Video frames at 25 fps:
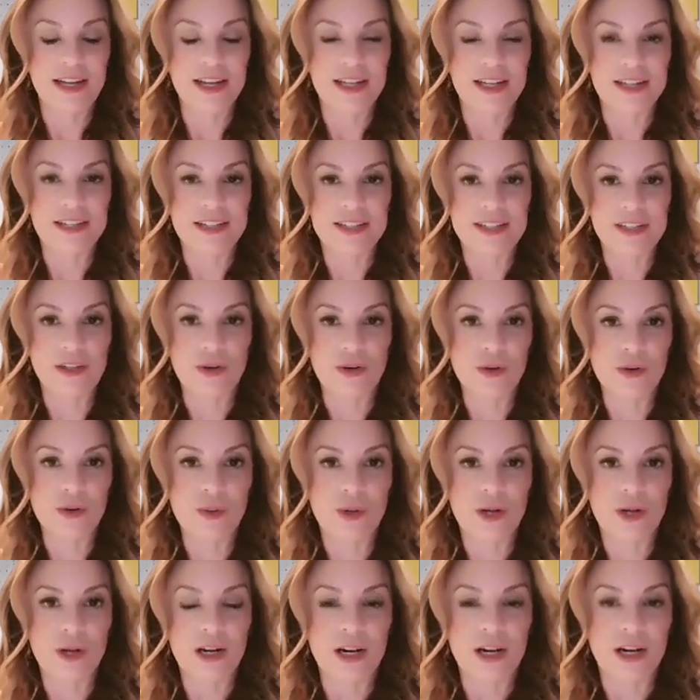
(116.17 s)
And
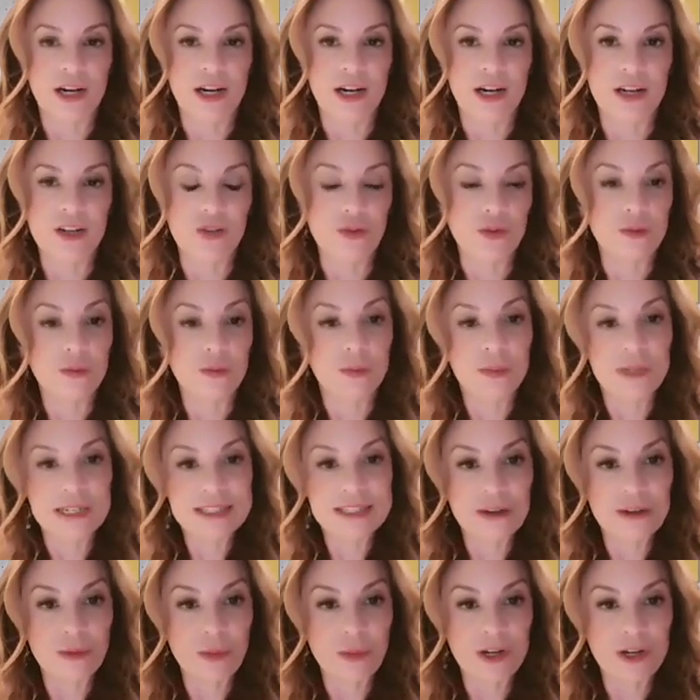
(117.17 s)
so you can pick
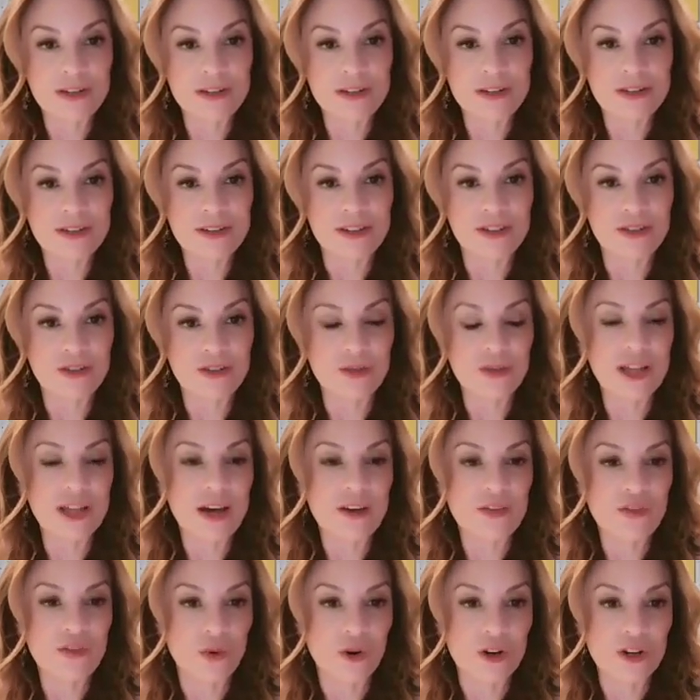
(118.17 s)
someone to do
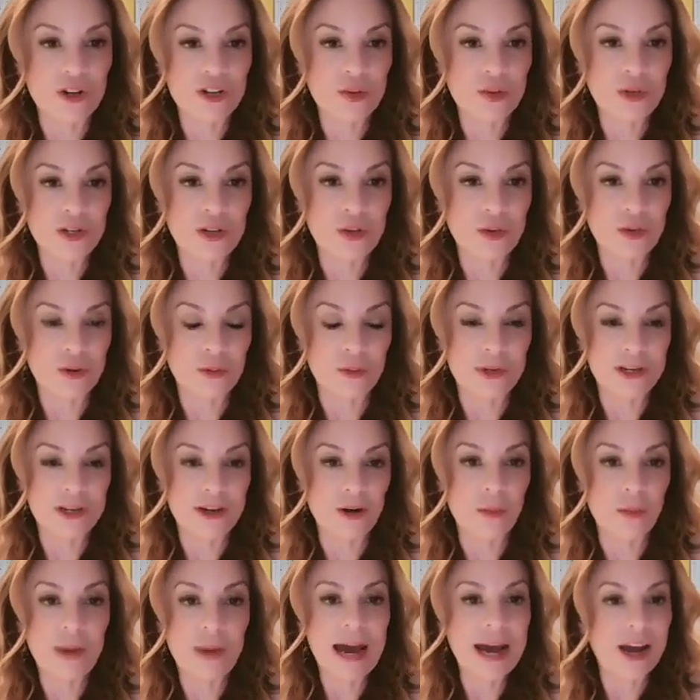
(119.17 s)
that for you, and you can pick
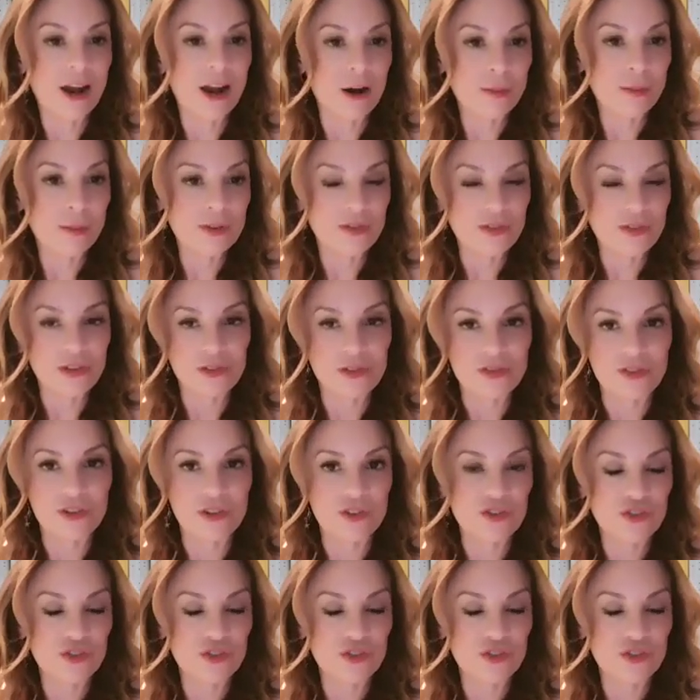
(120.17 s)
a backup if your